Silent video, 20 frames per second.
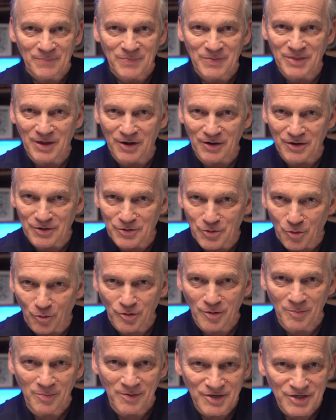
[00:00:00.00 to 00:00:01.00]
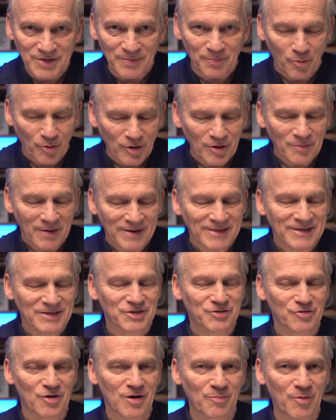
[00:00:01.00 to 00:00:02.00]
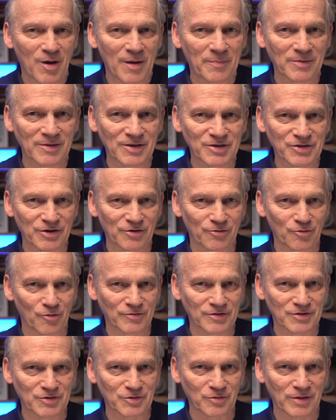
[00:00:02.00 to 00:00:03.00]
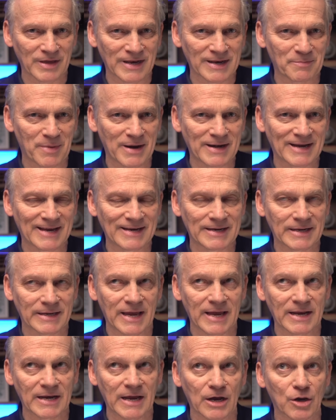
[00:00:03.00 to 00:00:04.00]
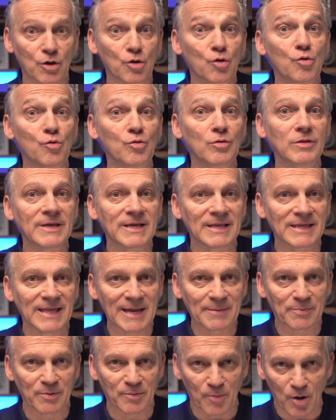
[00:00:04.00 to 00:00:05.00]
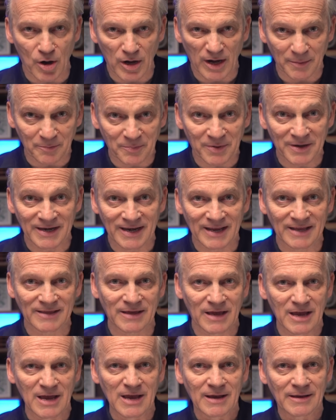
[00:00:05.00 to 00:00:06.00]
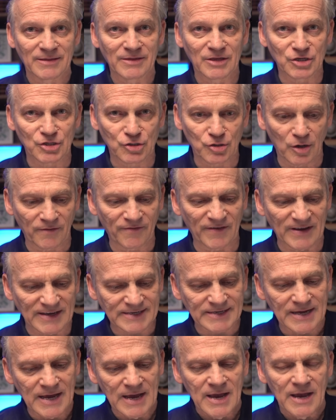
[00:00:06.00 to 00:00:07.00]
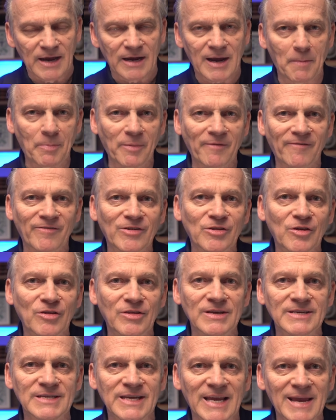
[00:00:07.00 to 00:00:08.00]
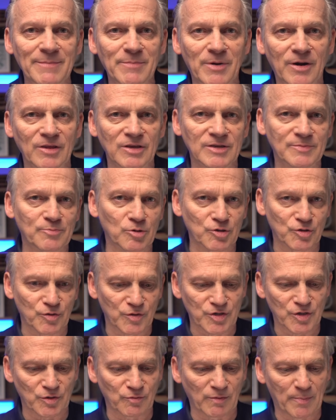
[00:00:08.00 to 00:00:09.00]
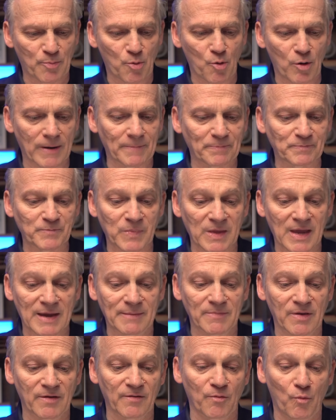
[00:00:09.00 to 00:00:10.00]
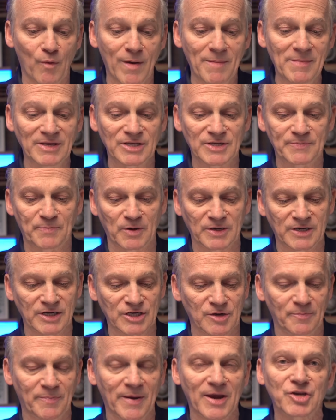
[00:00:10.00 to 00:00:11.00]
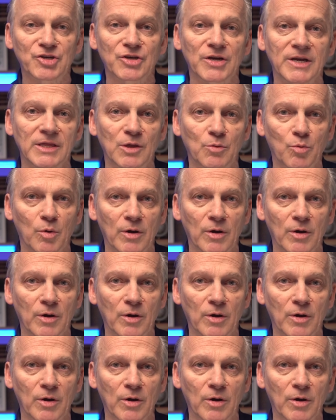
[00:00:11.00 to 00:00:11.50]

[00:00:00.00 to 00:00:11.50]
they're notably supported by this strong population growth, and so that it might indicate a cooling labor market beneath the surface. A couple of other things that came out of this most recent report. Women's participation in the